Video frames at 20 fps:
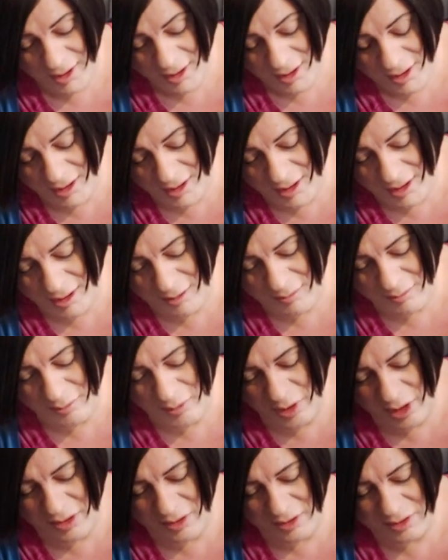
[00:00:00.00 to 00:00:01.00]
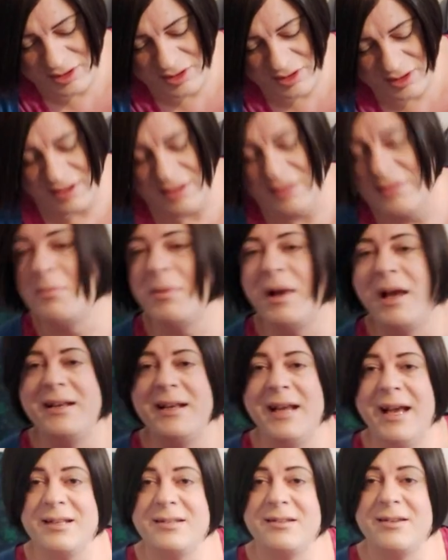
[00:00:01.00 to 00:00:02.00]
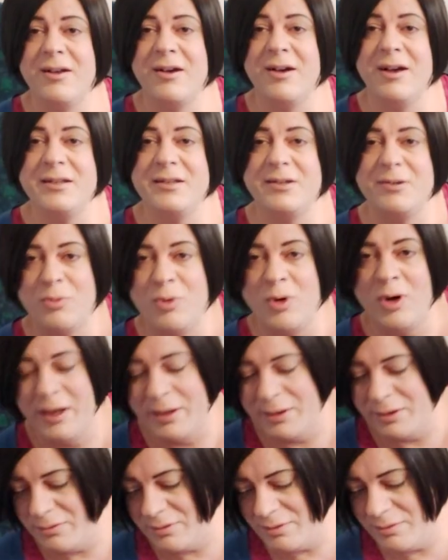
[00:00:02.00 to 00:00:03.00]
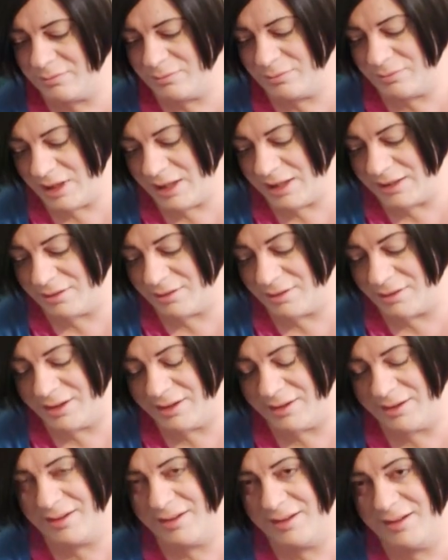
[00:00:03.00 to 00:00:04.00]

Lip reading: because the main headlight, the white headlight,